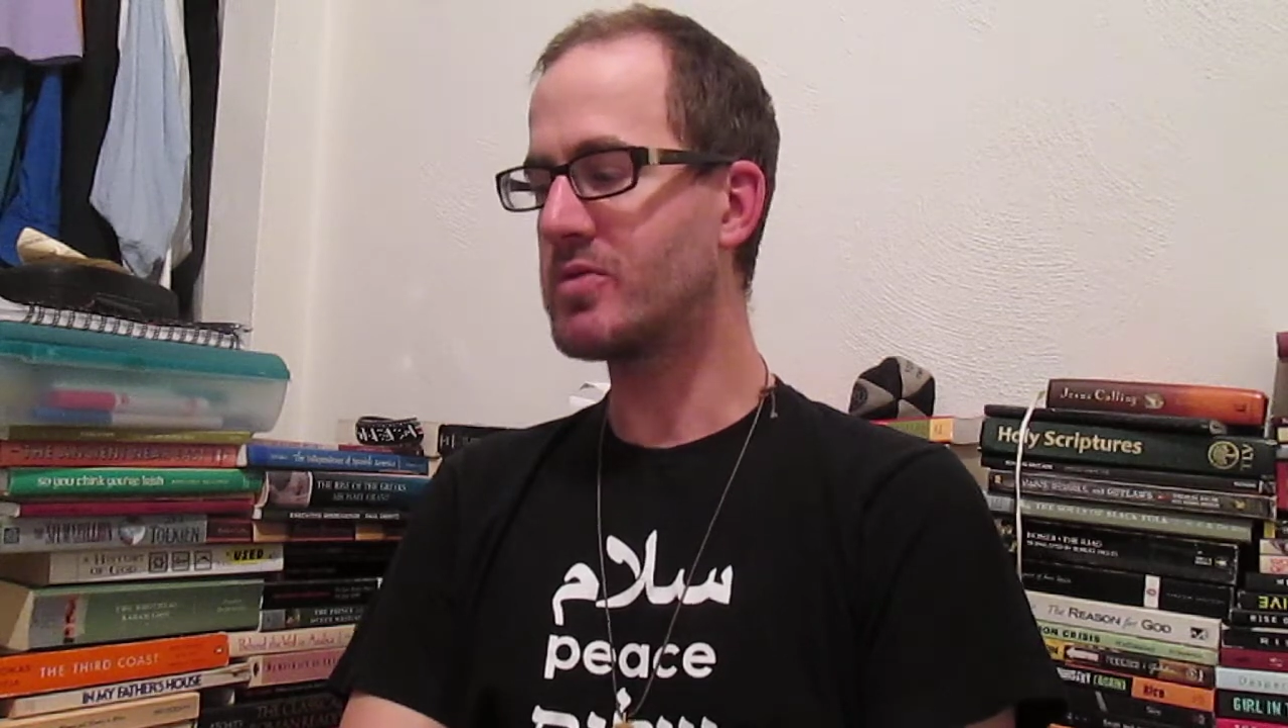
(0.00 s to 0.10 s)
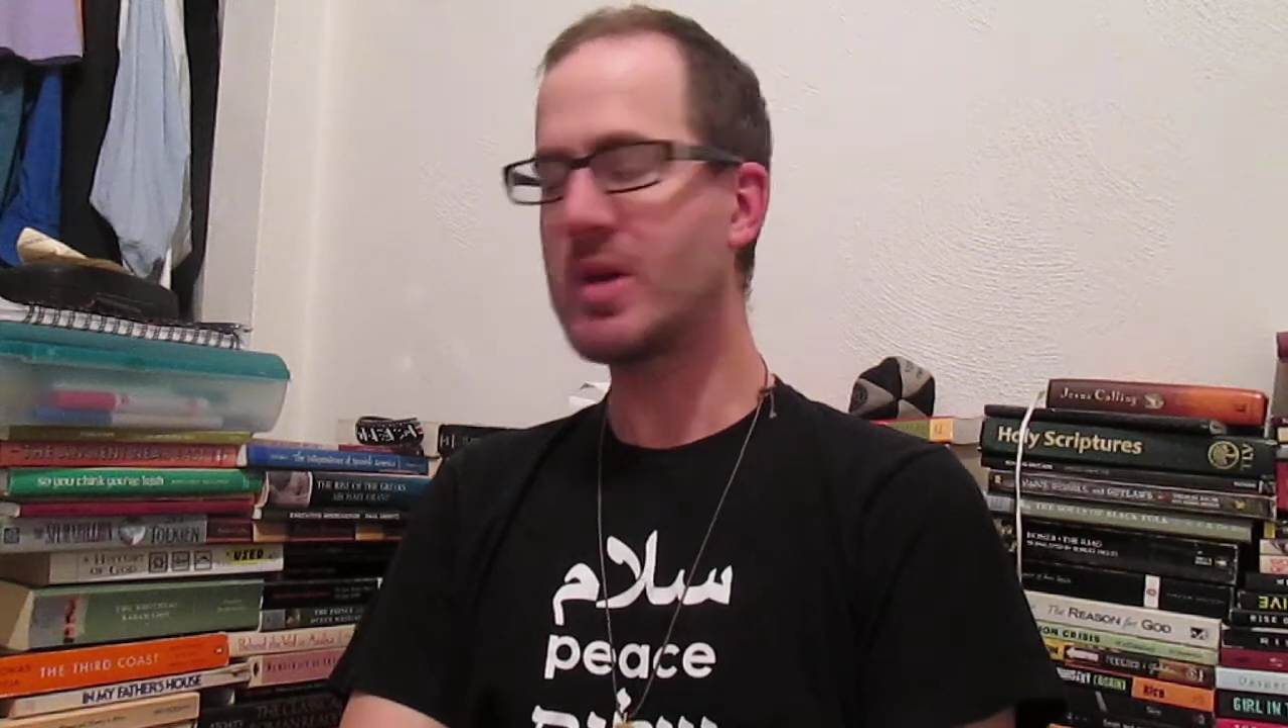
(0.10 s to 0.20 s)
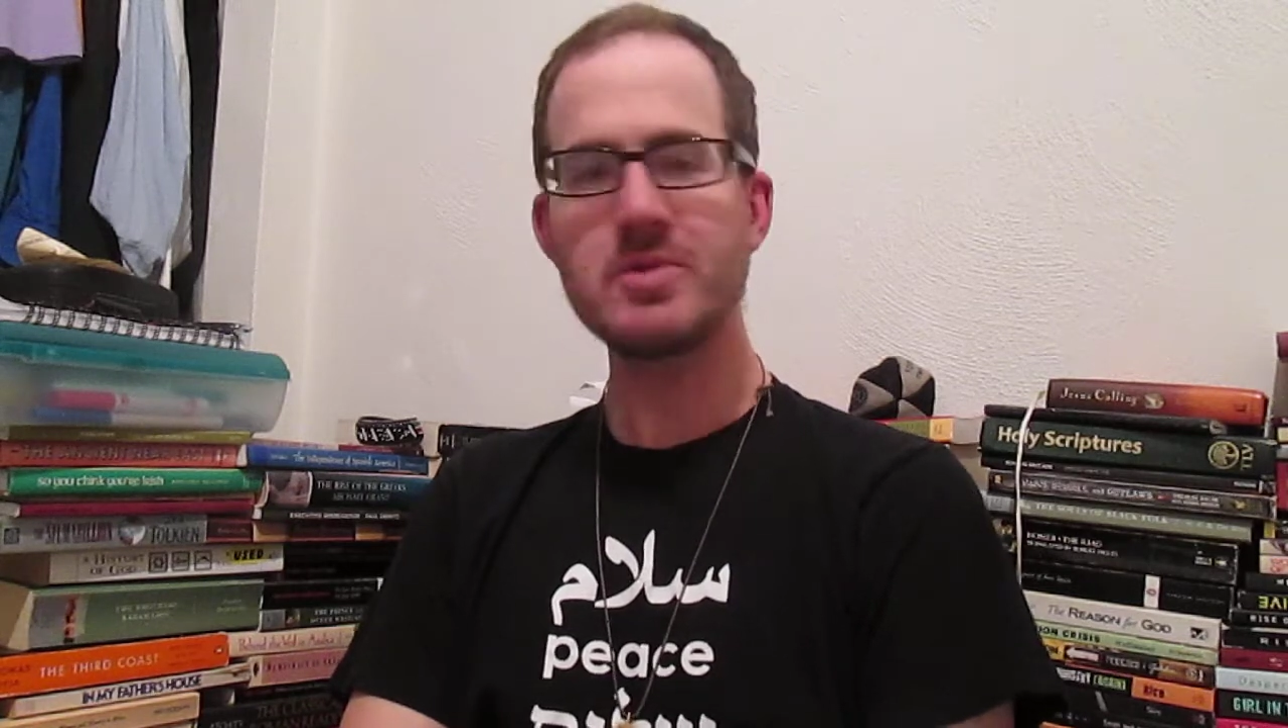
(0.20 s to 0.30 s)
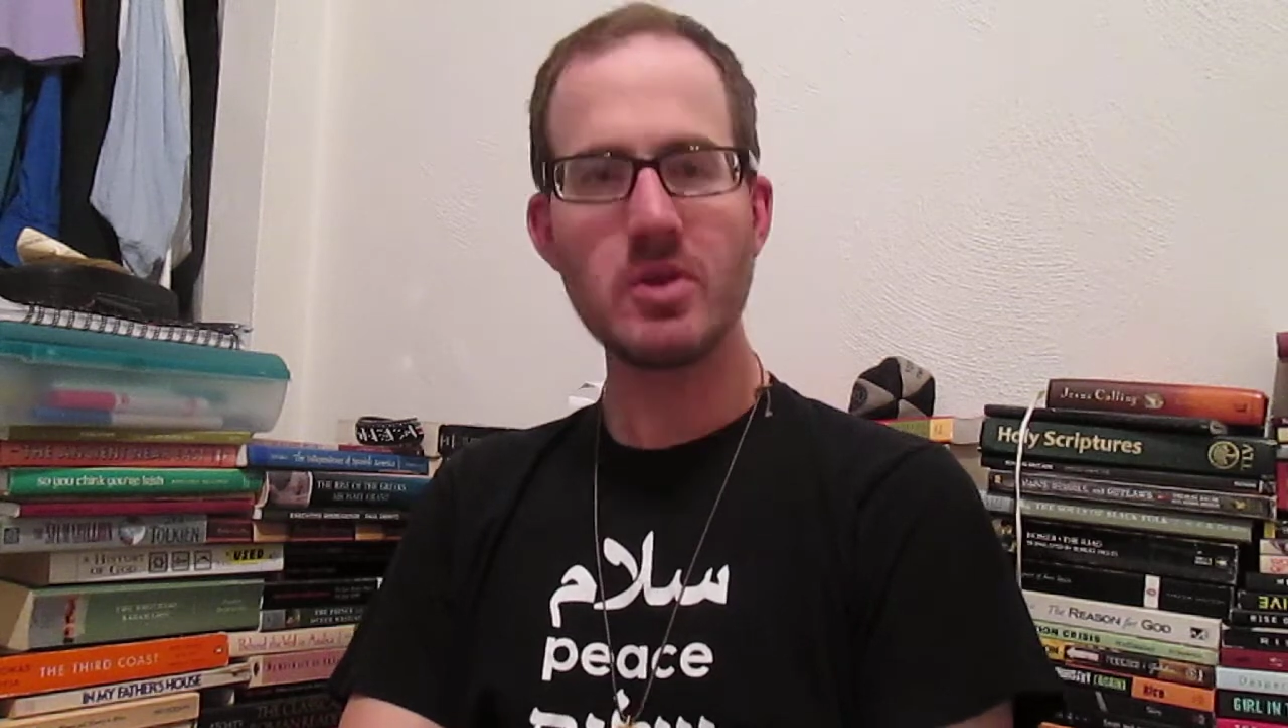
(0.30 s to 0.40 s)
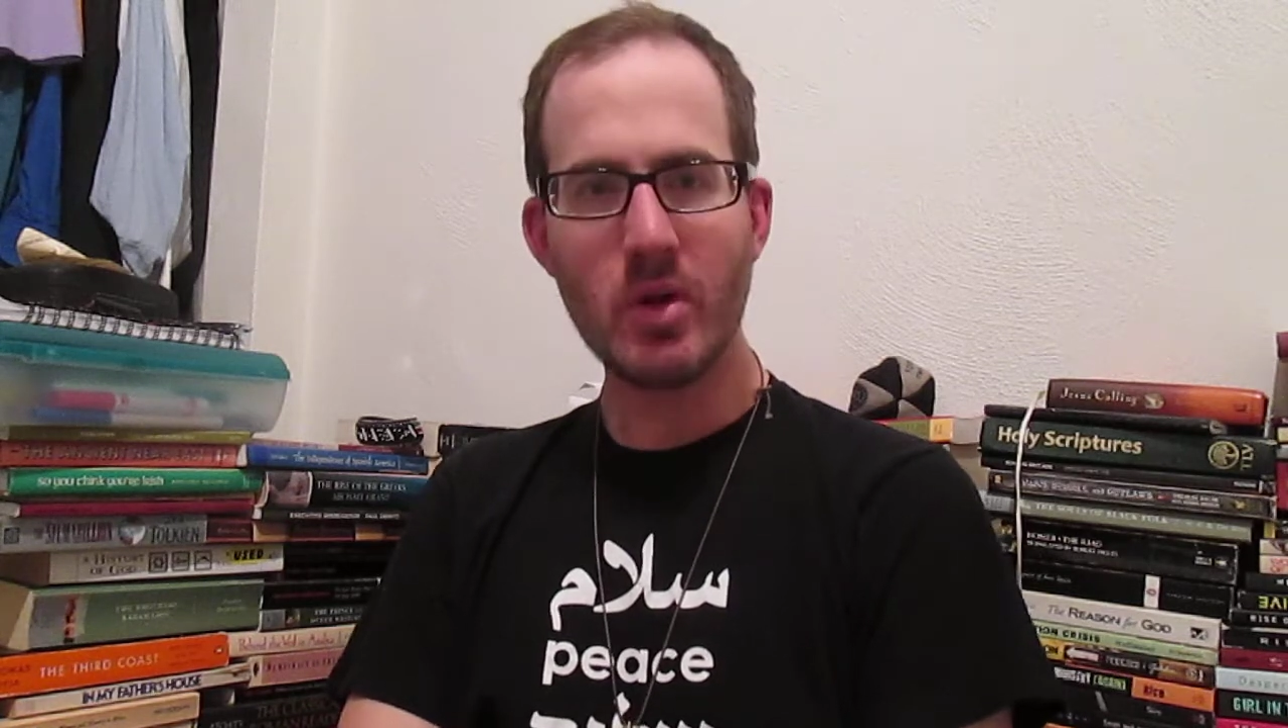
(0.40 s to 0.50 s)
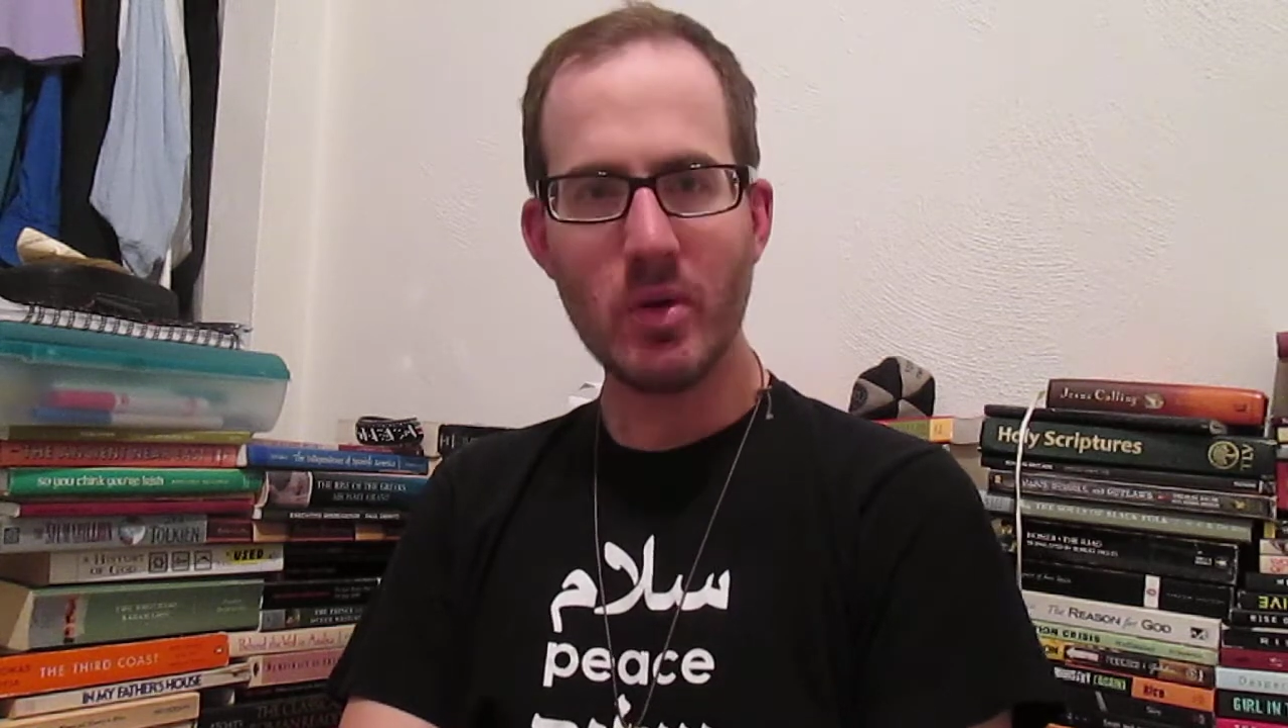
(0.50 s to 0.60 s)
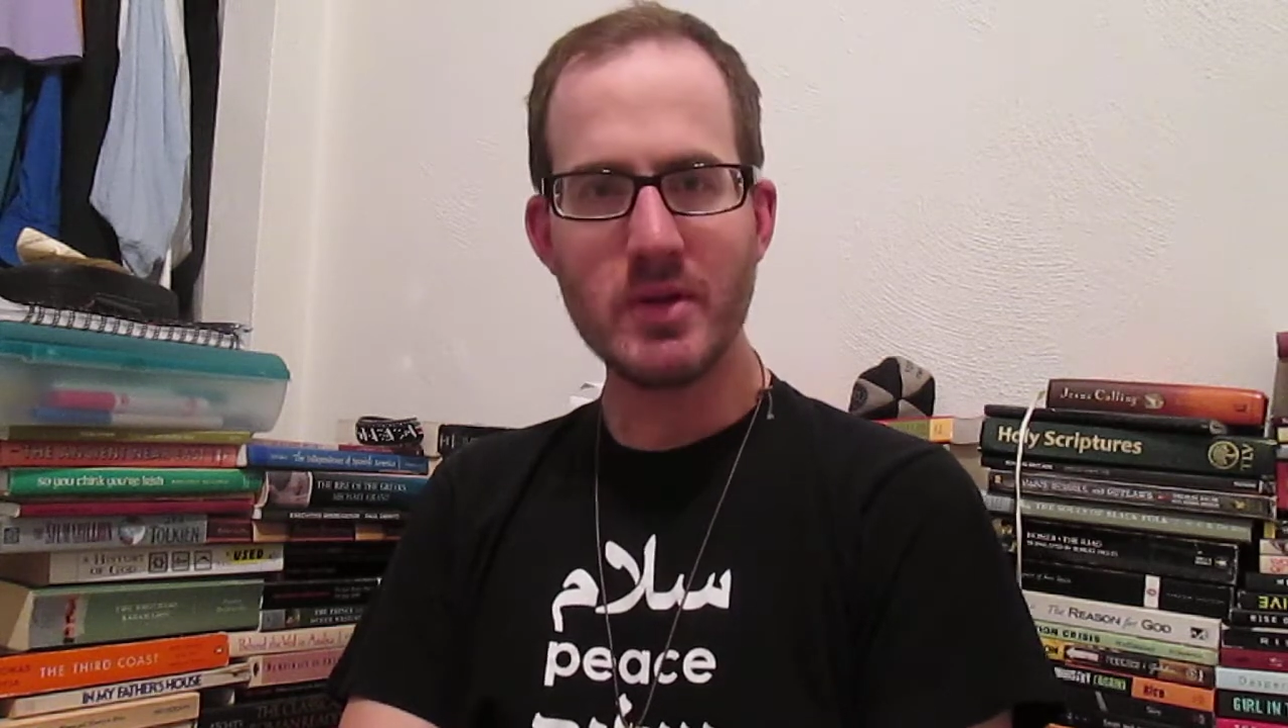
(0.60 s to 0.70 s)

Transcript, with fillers: scripture though